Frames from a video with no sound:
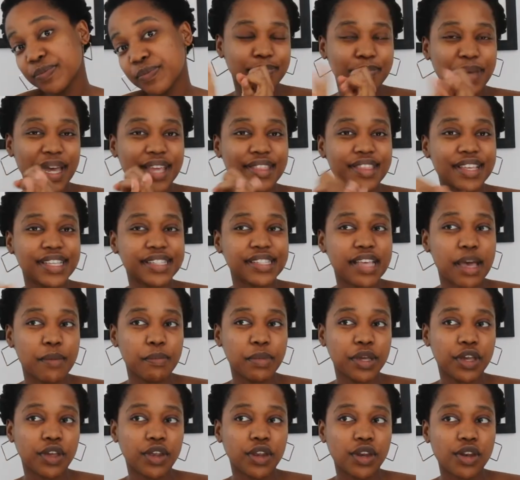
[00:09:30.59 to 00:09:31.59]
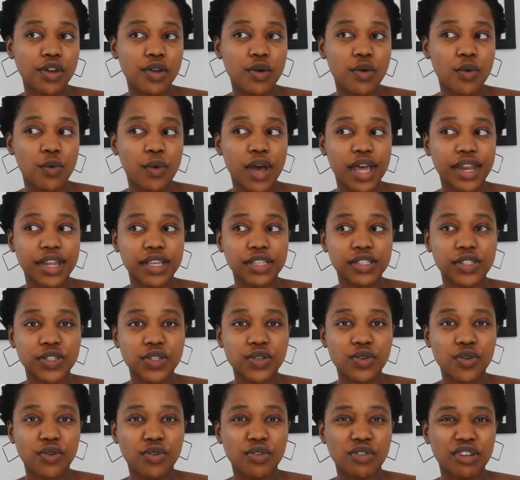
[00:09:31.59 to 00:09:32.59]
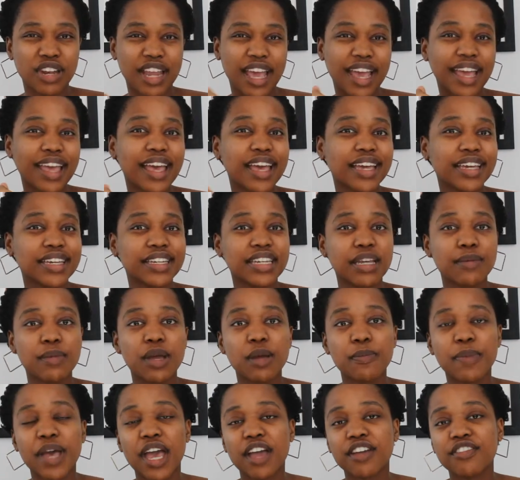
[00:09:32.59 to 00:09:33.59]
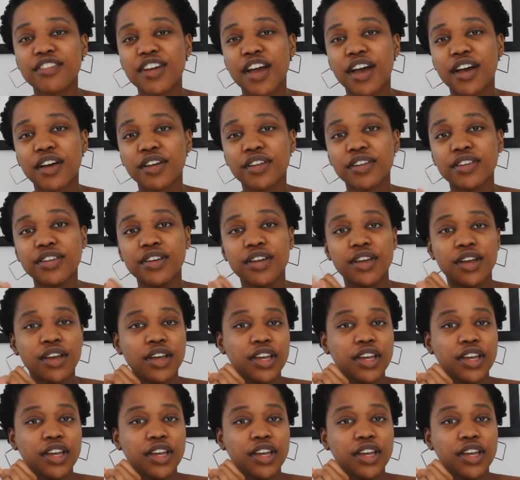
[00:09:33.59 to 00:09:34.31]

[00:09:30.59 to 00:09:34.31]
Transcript: By this, I mean, what is your like academic background?